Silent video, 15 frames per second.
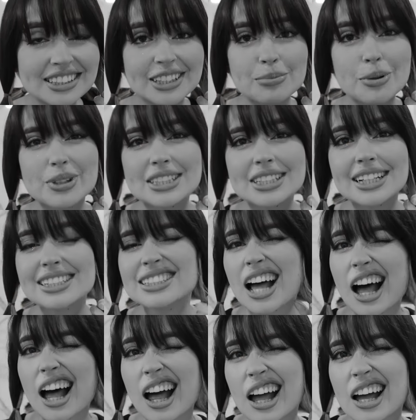the little ponytails
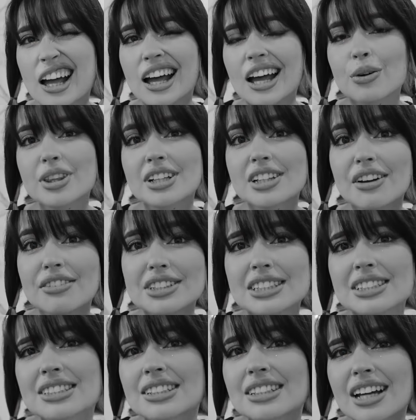with
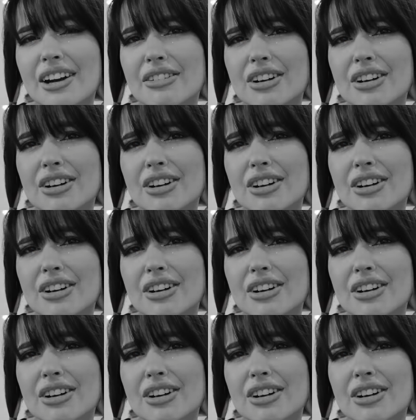gloves. It